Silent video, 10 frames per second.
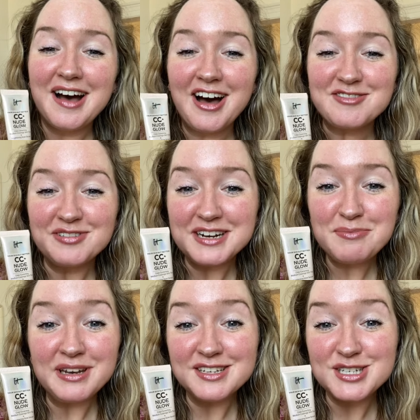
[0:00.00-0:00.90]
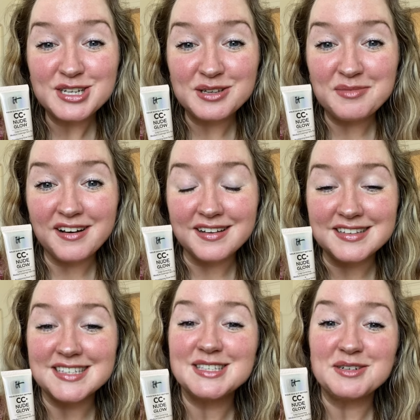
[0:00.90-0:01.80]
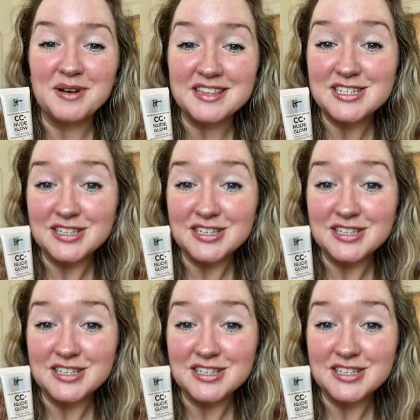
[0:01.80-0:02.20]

I've really been in two minds as to whether to